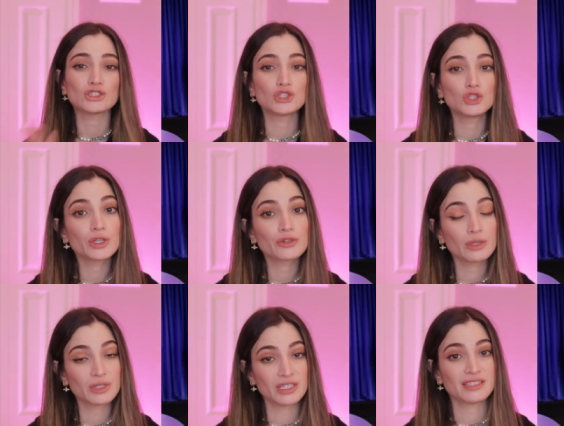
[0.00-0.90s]
Do you
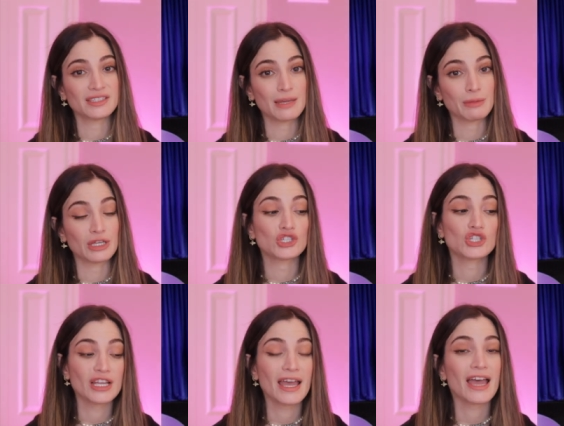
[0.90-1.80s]
agree with the statement?
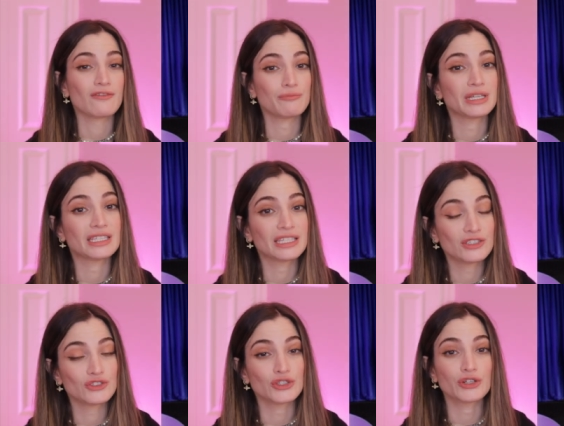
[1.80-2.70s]
Should it have been
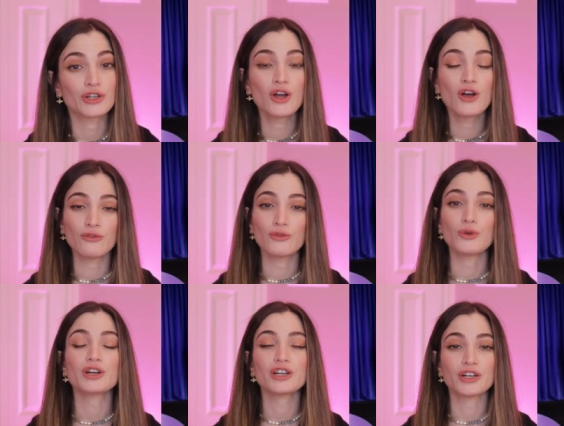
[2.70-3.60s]
easier
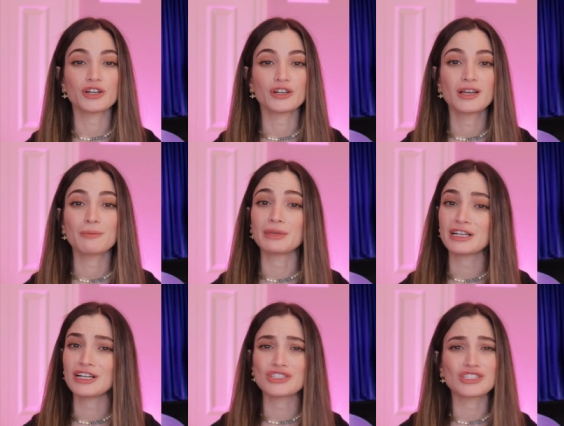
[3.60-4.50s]
for her
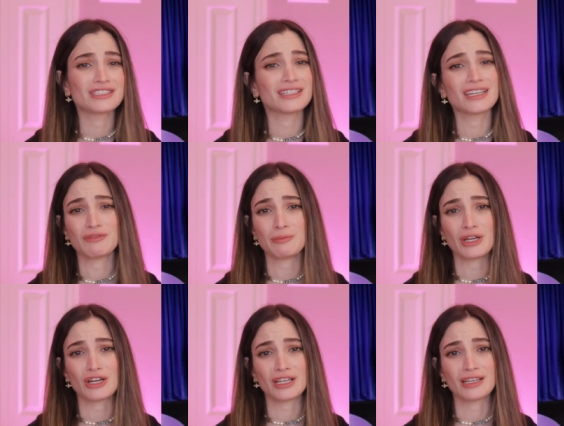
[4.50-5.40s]
because she's Native
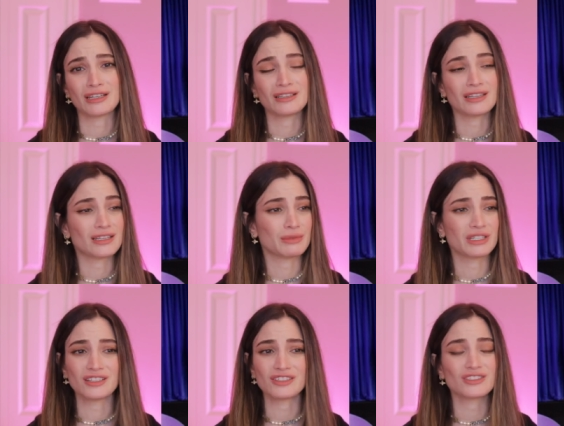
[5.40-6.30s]
American and
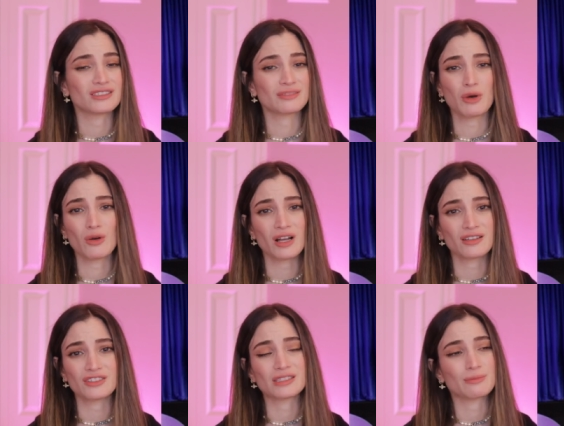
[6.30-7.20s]
because she's Poca
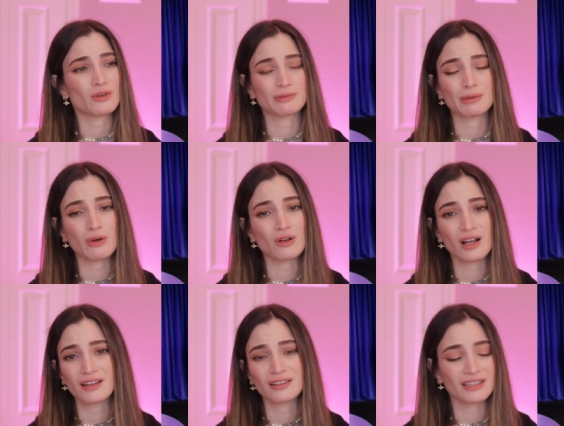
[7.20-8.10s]
she's supposed to be
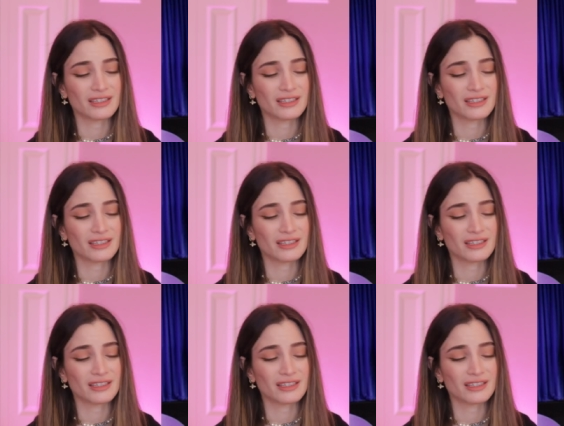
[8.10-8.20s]
Pocahontas?